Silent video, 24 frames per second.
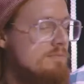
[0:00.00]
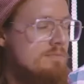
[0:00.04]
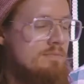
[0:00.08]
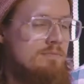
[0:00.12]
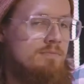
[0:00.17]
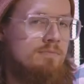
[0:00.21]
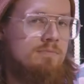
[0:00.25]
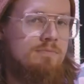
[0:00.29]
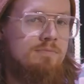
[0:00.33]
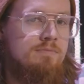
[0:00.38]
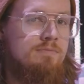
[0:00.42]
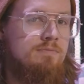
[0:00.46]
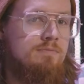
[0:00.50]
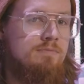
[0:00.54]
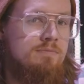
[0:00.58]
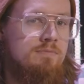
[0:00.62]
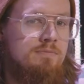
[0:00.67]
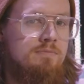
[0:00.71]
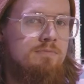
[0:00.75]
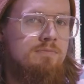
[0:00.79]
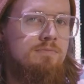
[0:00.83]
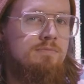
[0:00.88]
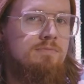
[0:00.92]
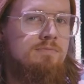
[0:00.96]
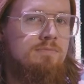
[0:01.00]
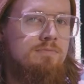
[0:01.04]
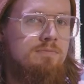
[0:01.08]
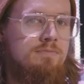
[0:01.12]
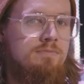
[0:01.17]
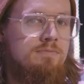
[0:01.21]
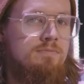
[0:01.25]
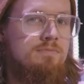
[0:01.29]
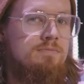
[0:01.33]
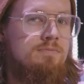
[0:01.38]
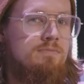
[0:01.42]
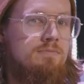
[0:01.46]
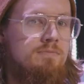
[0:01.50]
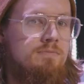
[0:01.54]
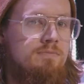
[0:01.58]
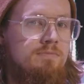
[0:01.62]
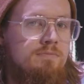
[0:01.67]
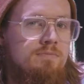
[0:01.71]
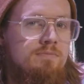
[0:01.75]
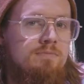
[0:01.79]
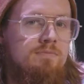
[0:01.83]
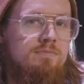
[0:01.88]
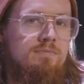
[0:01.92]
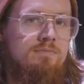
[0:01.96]

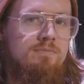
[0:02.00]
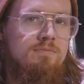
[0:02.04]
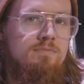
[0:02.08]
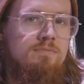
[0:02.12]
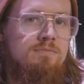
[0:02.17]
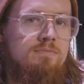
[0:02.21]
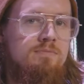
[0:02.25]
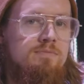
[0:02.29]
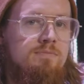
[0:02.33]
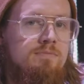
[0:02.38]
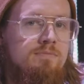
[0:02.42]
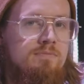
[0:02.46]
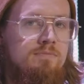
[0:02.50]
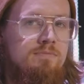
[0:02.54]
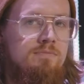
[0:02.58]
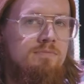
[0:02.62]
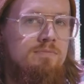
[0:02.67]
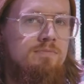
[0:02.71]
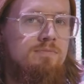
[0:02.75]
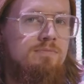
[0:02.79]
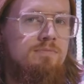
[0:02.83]
(not speaking)